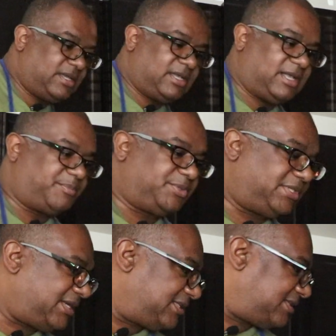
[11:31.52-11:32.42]
I'll put
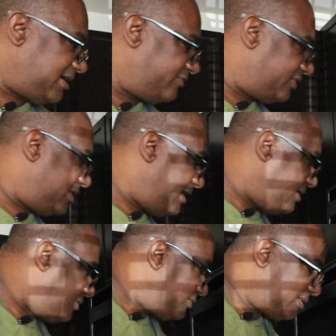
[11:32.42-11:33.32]
that aside for
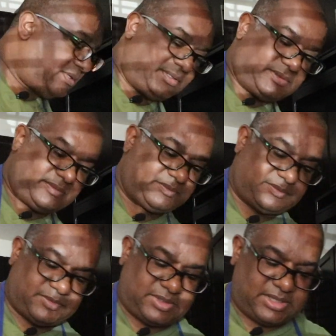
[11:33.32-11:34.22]
now.
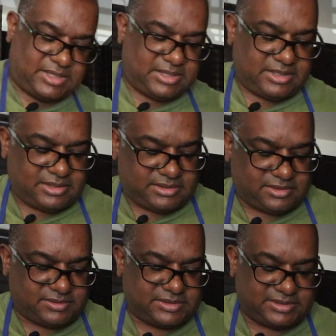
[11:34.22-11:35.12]

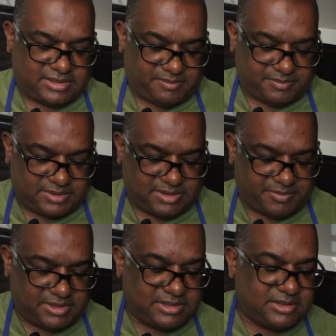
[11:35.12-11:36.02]
Close this up,
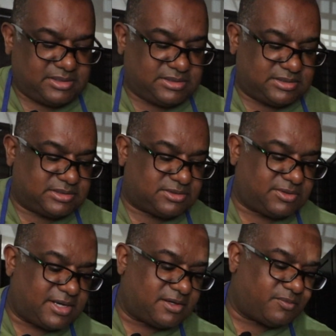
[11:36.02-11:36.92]
keeping
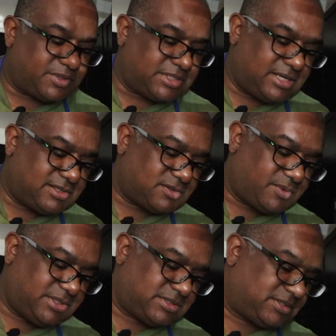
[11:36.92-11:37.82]
track of which end is
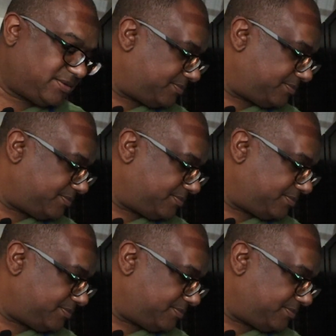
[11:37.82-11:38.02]
which.